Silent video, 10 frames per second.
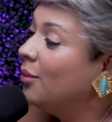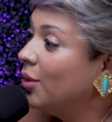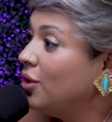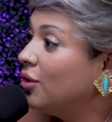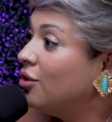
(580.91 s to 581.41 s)

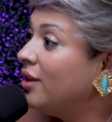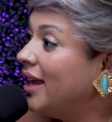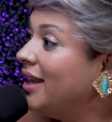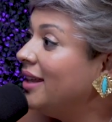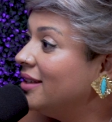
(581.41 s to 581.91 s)
Well, you're
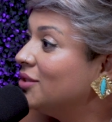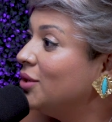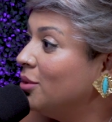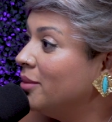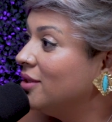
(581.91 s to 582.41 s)
creating these
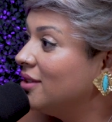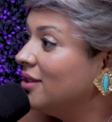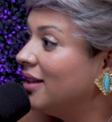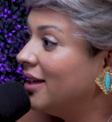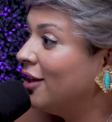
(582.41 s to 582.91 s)
humans
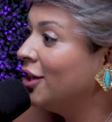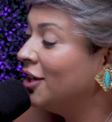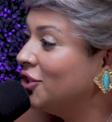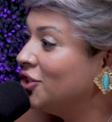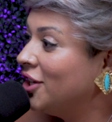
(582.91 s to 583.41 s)
and that are
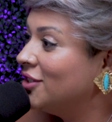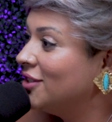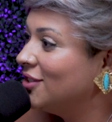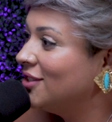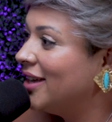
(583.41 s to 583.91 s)
going to change
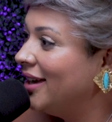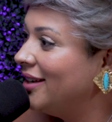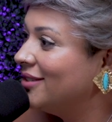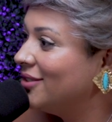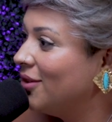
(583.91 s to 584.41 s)
the
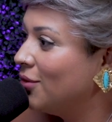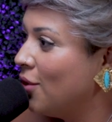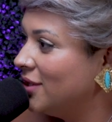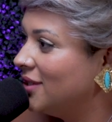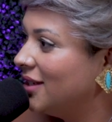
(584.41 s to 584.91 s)
society. So, of
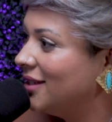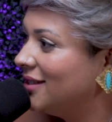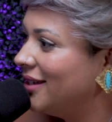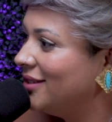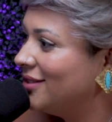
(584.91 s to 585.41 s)
course, they're going
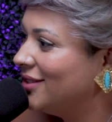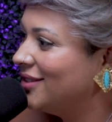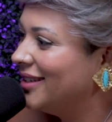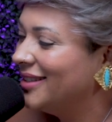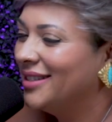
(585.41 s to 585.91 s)

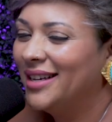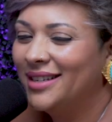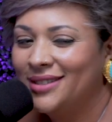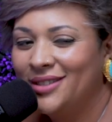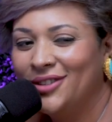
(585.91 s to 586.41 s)
to
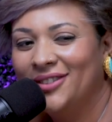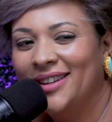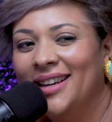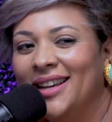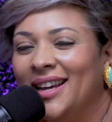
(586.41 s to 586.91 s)
test you.
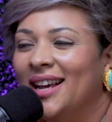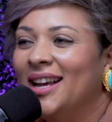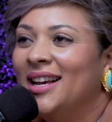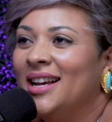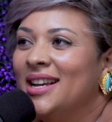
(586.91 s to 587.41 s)

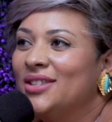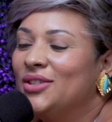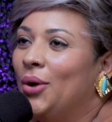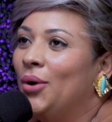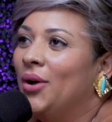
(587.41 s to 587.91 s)

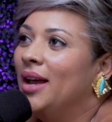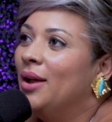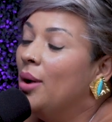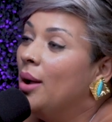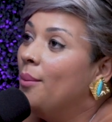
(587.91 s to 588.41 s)
So,
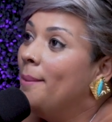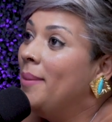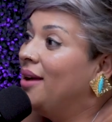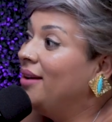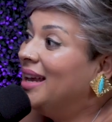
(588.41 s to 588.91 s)

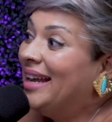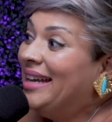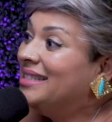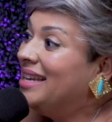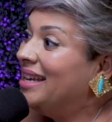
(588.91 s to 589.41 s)
married at
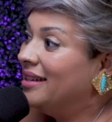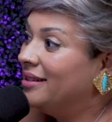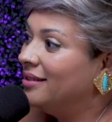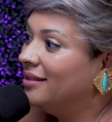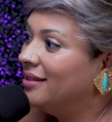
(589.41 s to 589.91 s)
18.